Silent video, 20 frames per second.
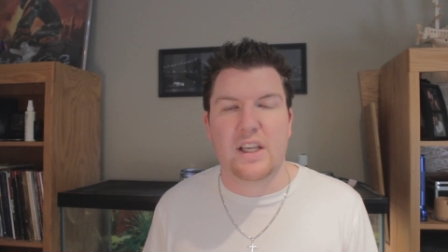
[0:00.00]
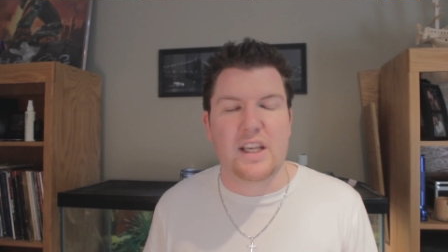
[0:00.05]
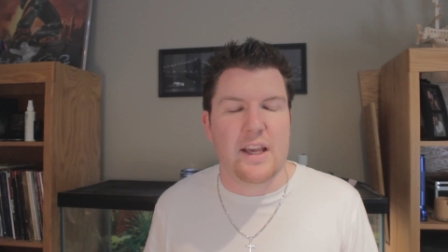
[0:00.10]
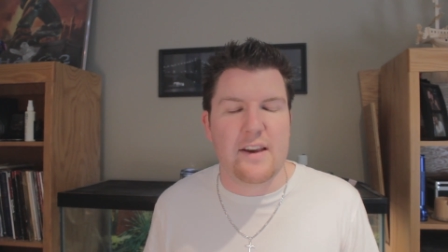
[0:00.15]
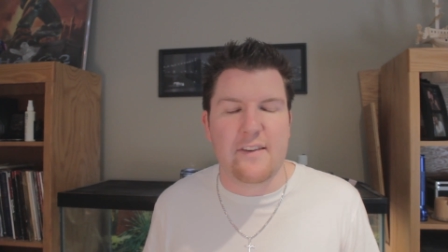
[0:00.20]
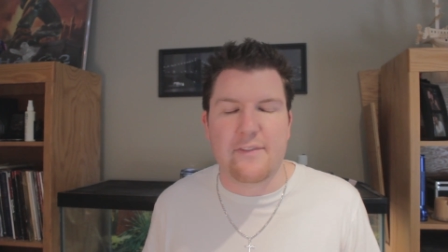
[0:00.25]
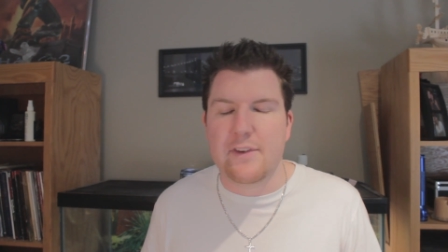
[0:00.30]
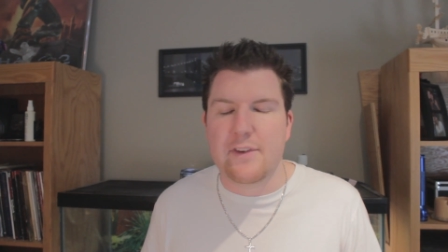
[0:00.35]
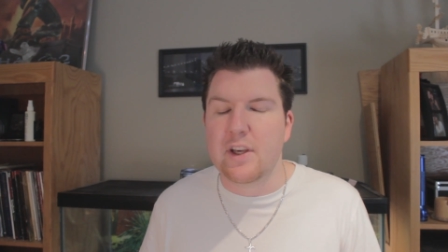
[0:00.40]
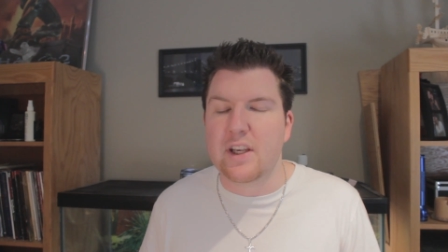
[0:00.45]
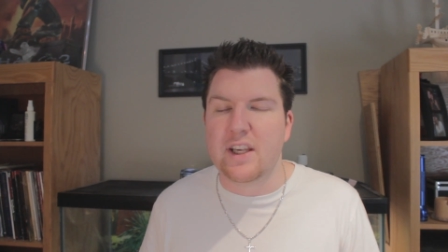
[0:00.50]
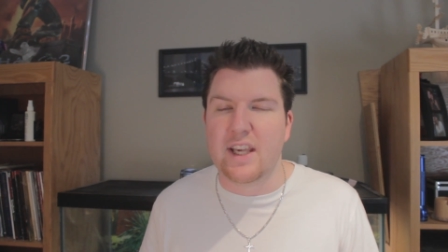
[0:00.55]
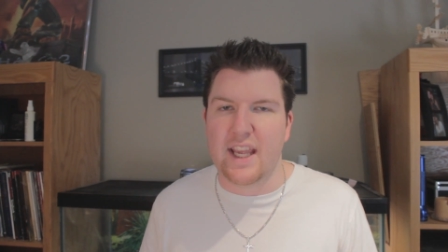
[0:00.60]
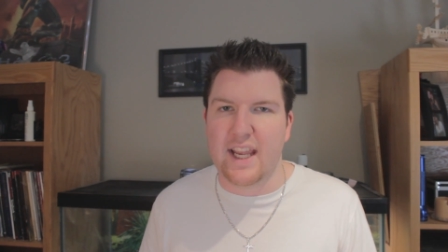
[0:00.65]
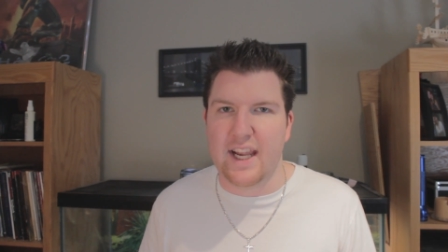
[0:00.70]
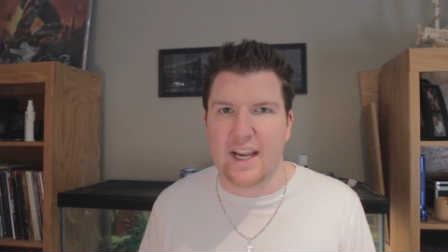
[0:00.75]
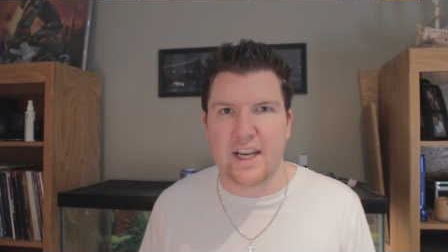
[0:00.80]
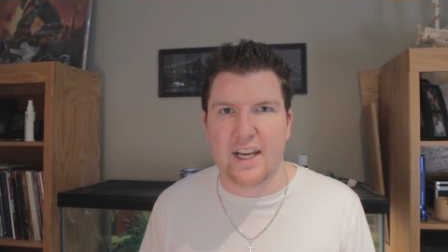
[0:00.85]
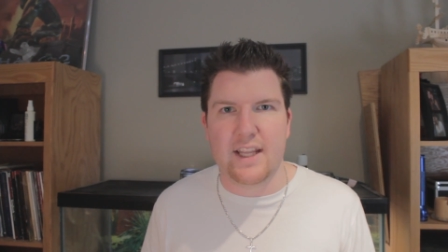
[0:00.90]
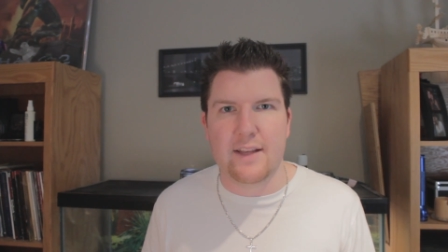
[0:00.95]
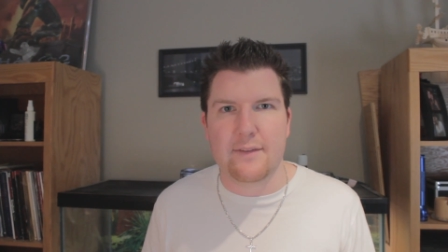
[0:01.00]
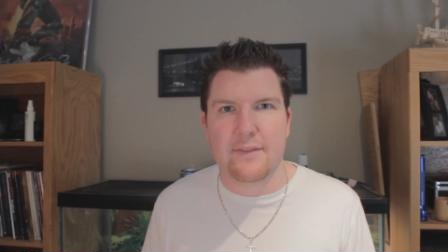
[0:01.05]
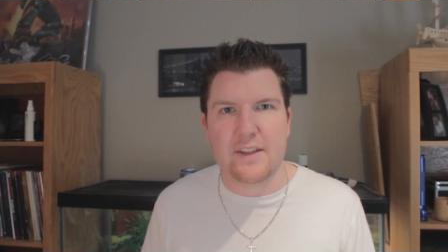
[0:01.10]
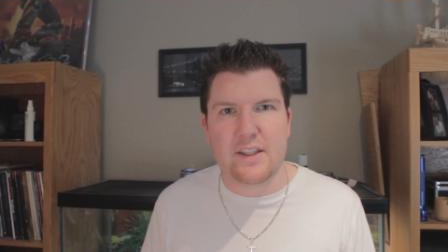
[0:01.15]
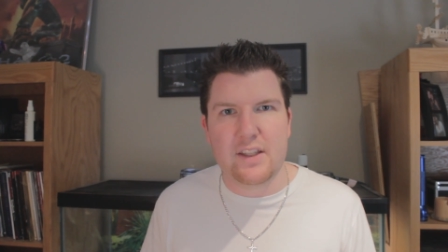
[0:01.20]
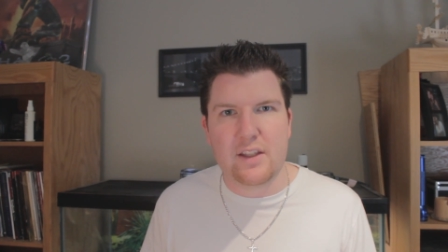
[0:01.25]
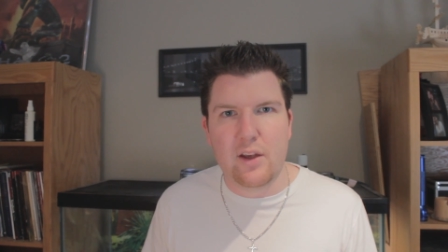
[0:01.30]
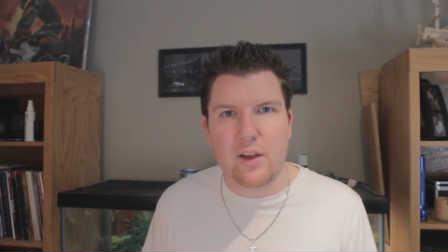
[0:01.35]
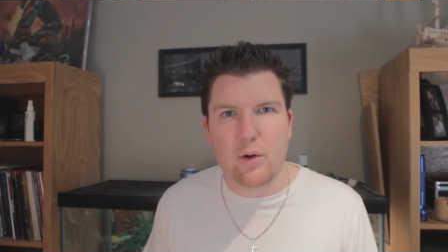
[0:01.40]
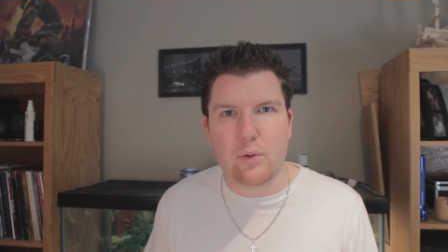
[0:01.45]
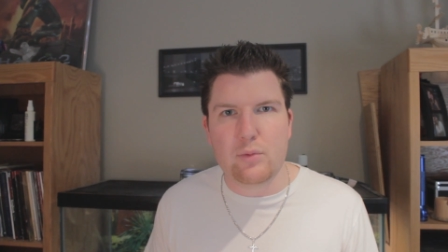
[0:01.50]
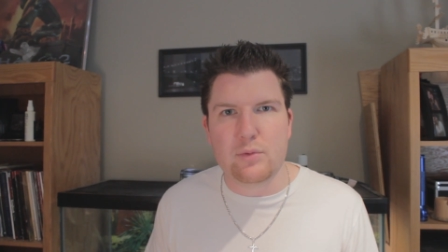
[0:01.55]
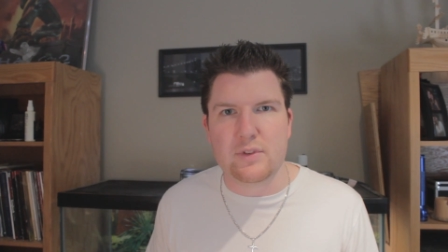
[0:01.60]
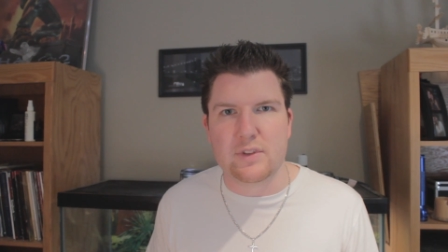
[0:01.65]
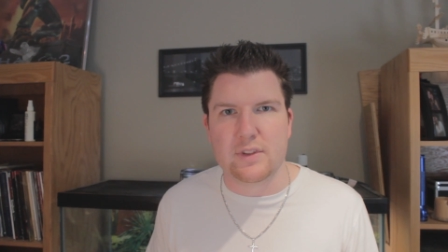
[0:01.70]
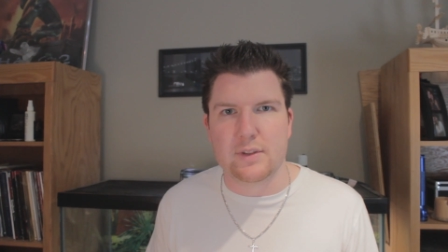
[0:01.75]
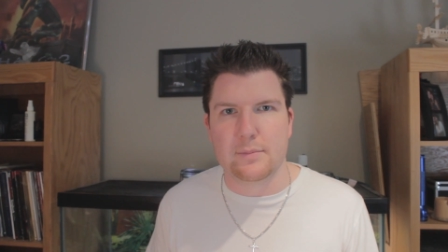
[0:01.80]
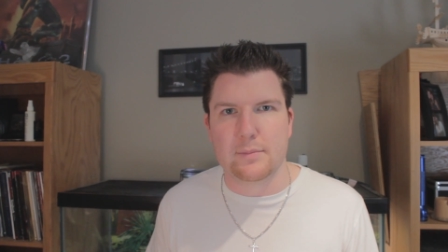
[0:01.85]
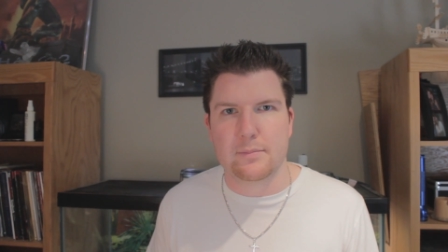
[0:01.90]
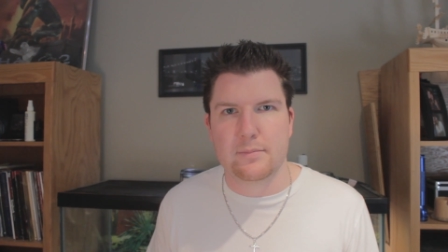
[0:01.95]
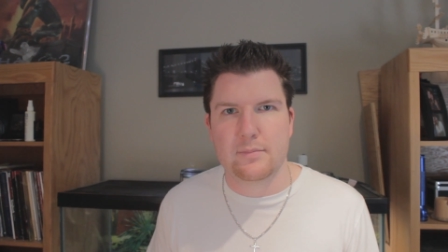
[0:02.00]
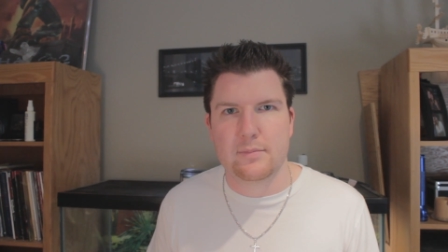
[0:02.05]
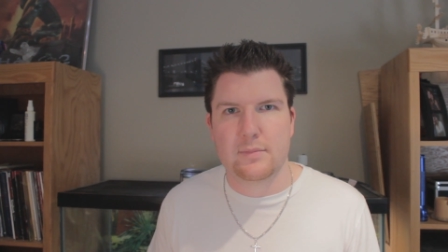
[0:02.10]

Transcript: if you can't even use them?